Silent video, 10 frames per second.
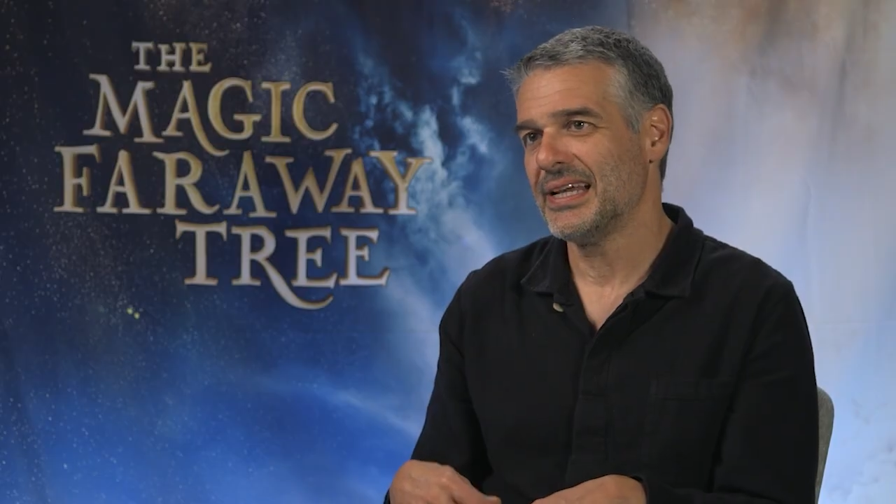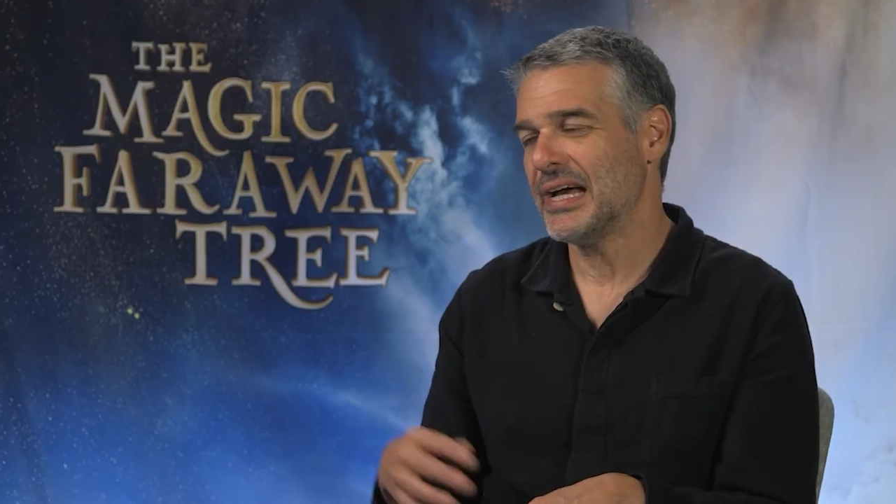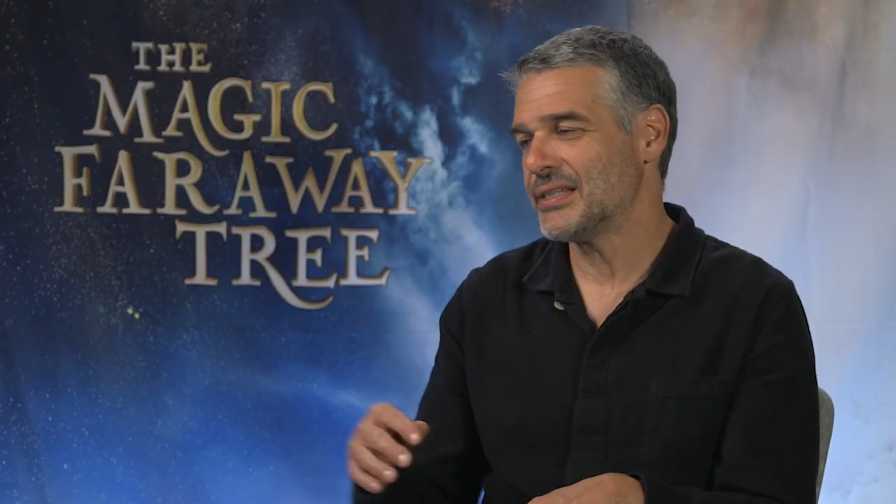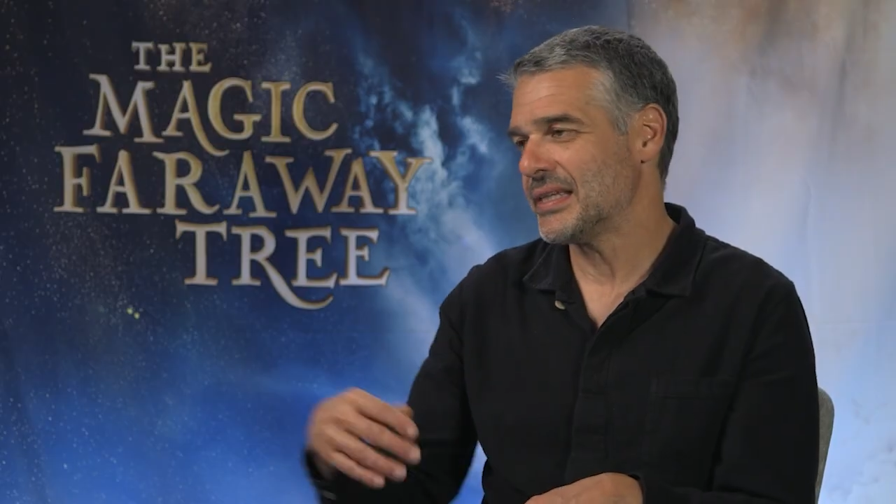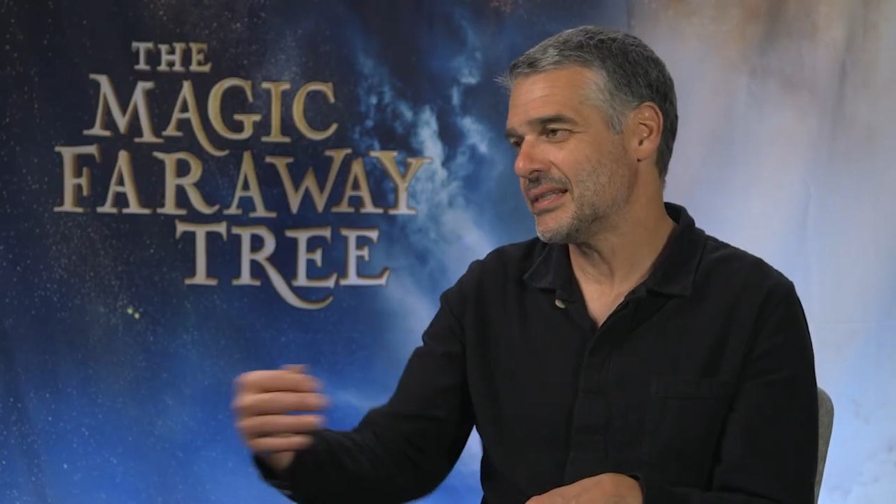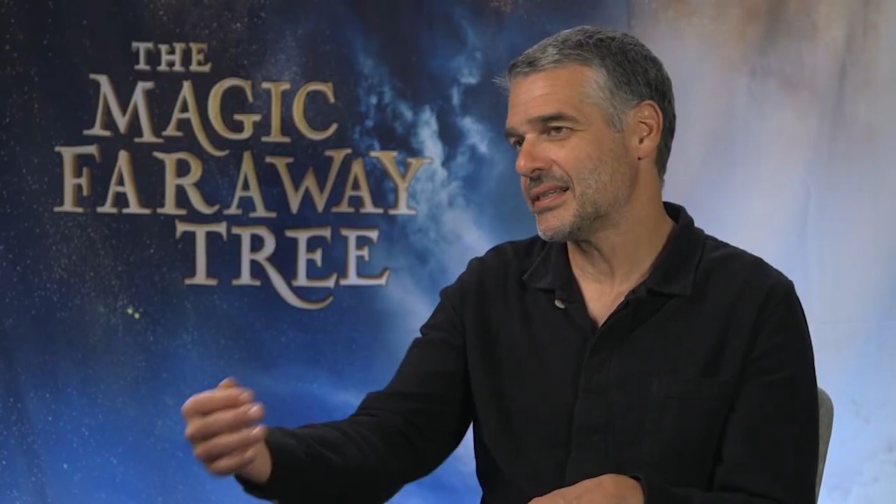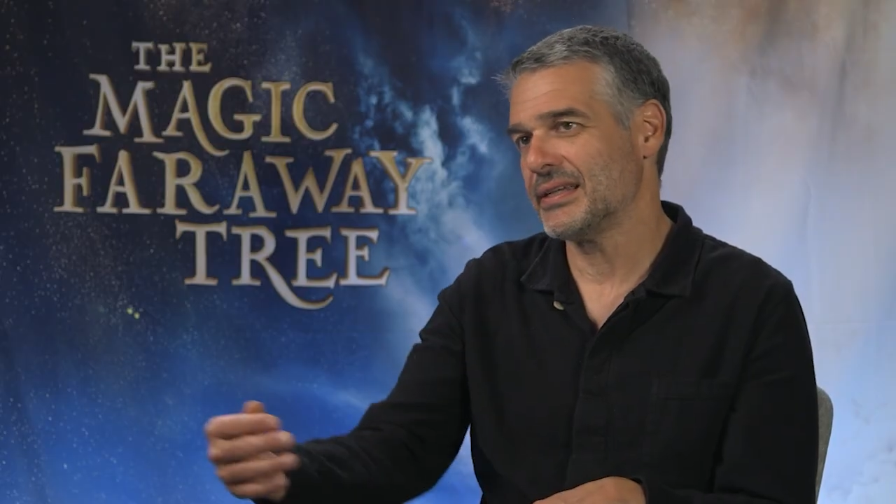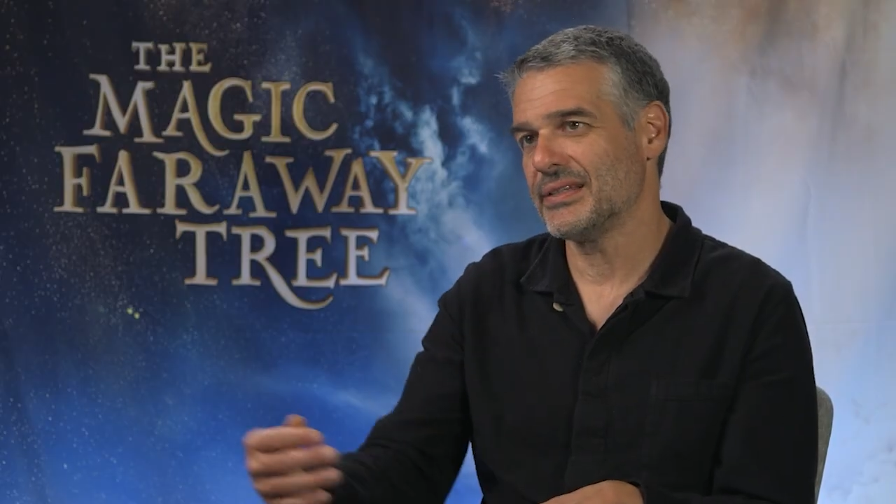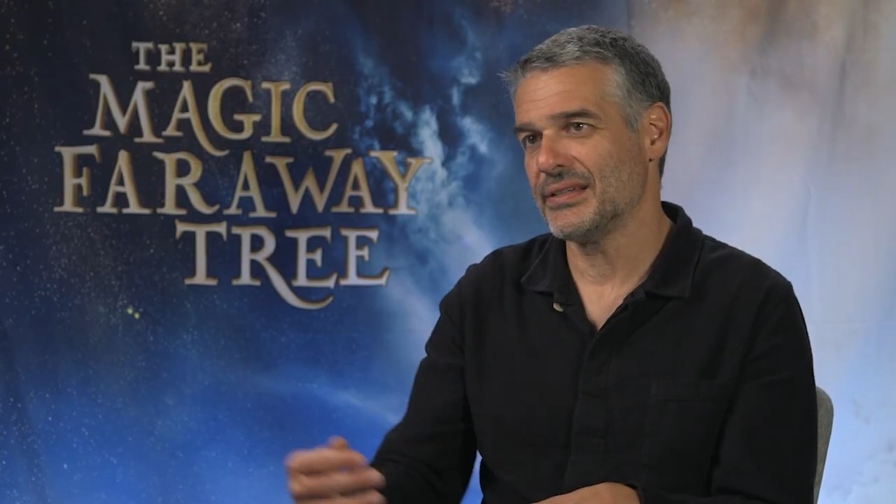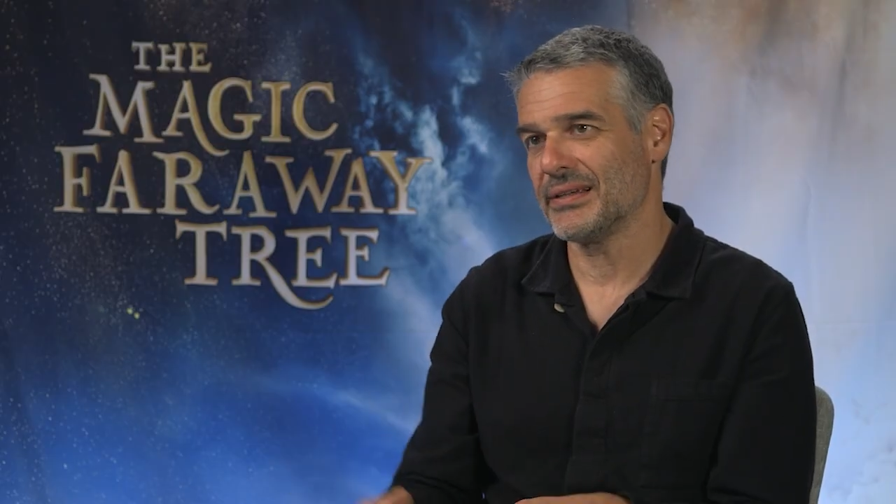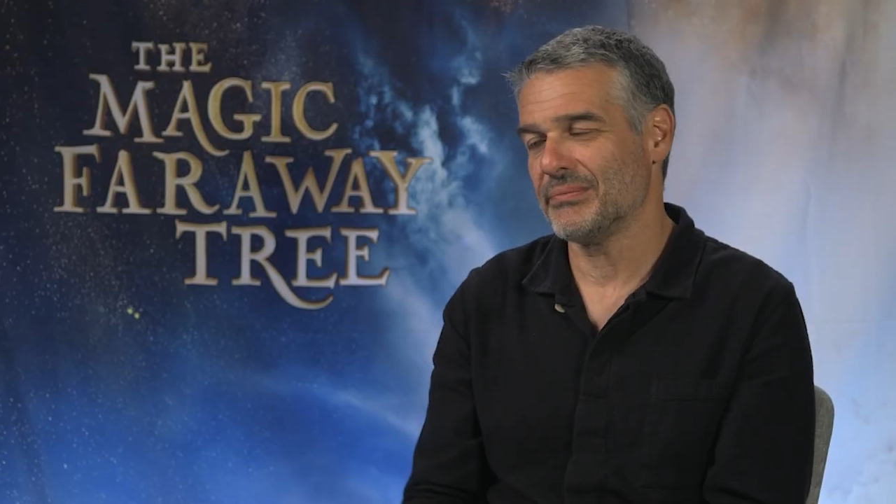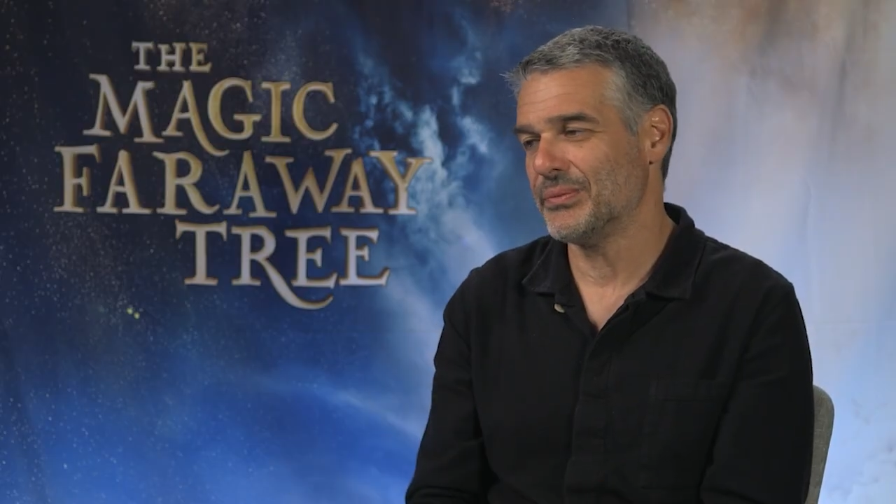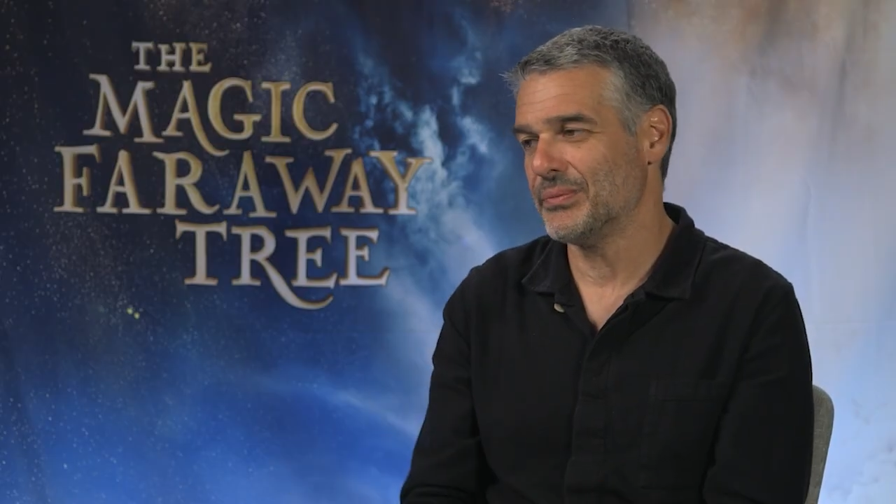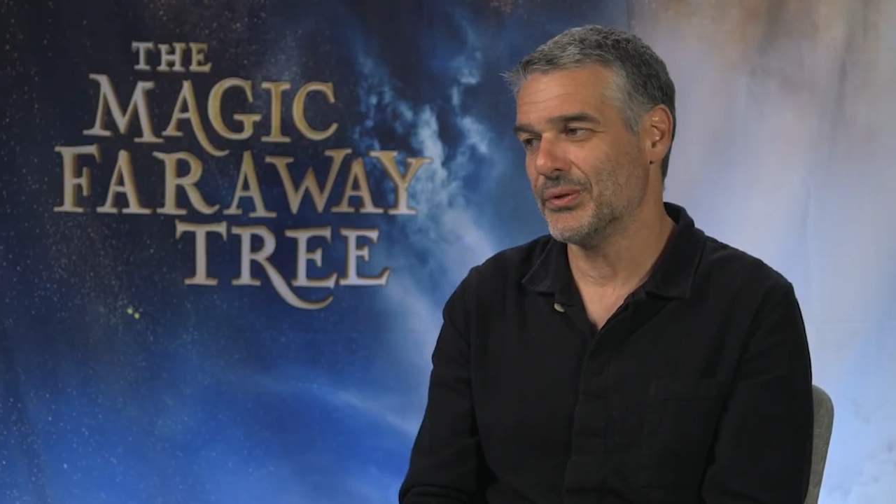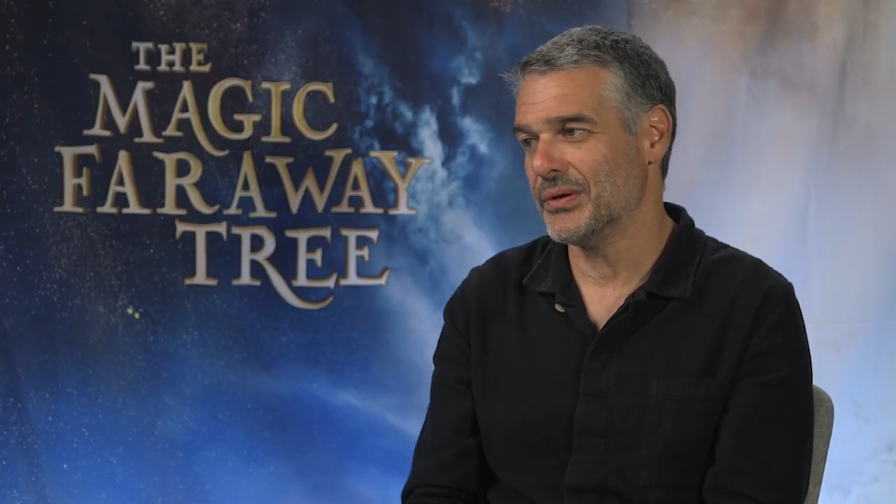and so they started doing
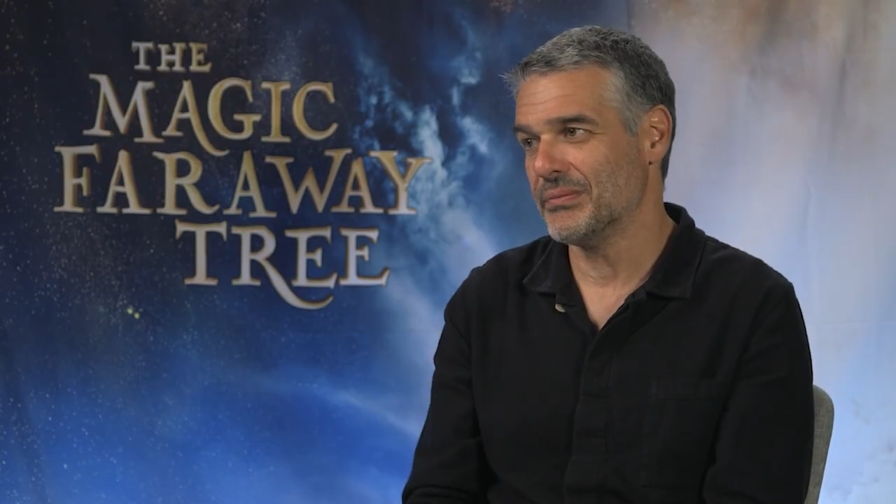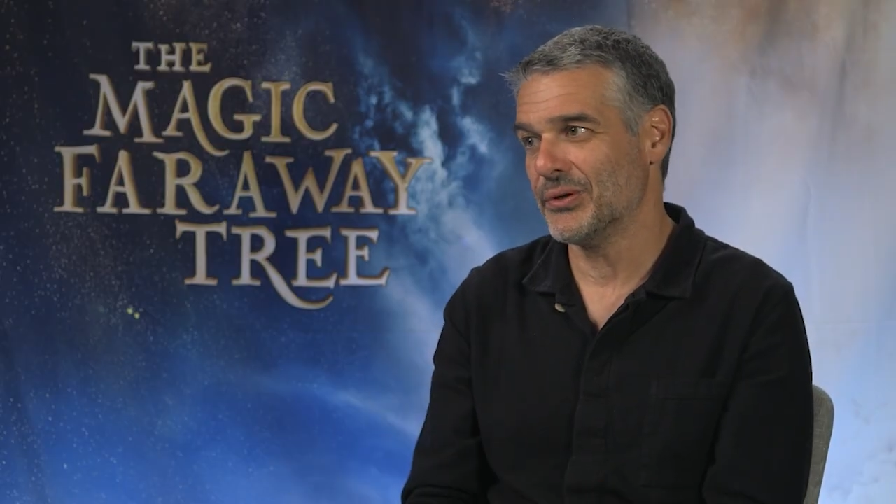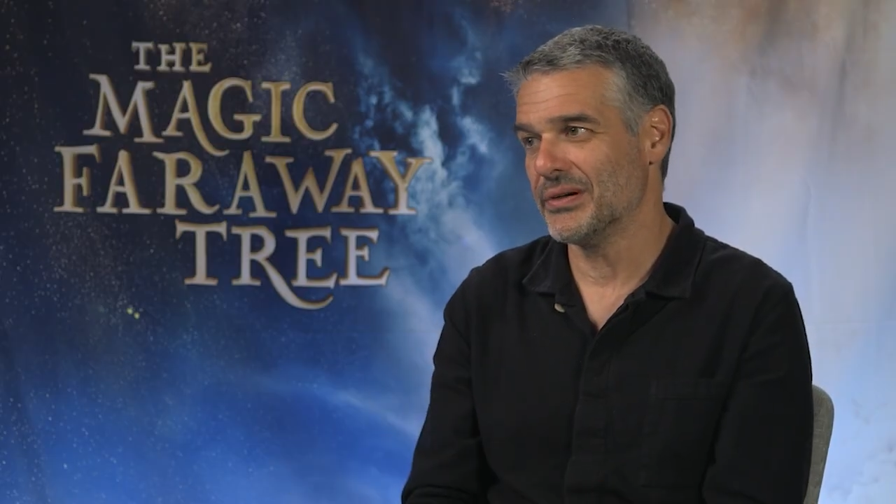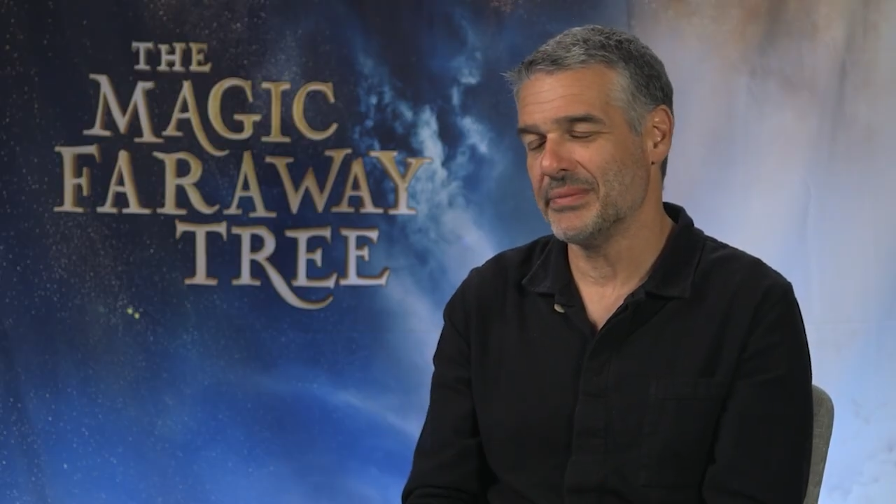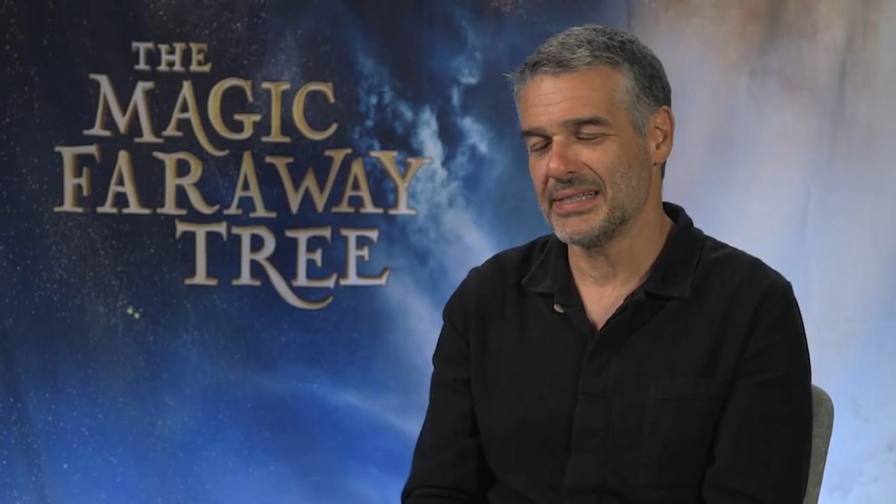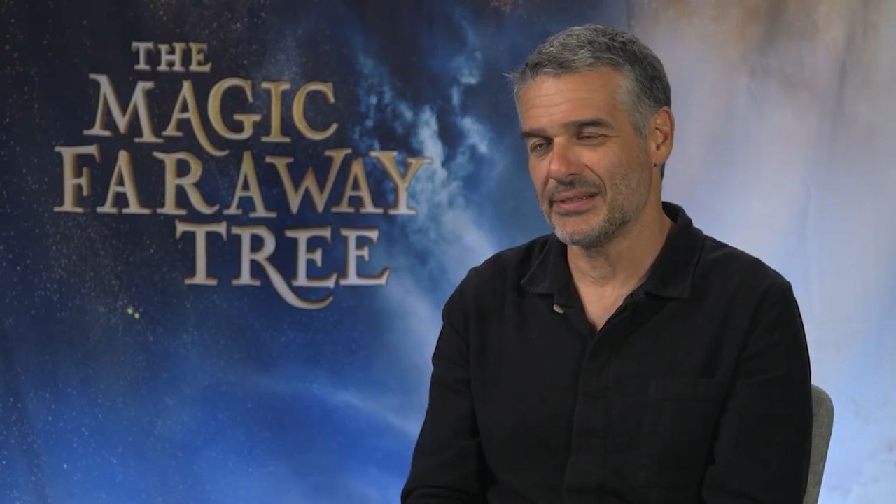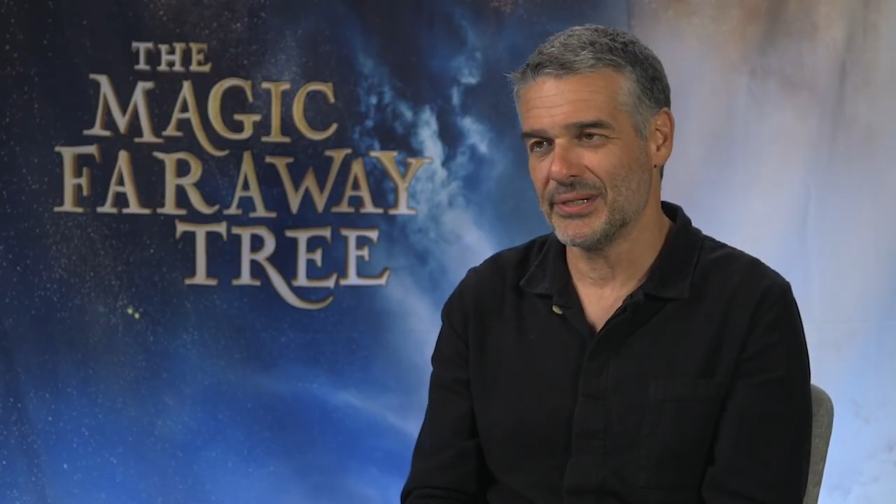more and more amazing